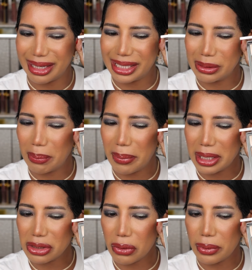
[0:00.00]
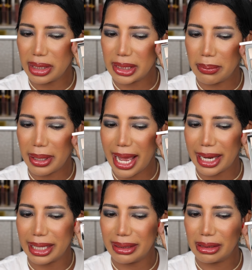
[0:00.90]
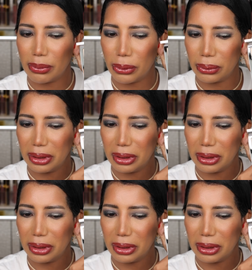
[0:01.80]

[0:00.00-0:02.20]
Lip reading: especially with this black and this blue.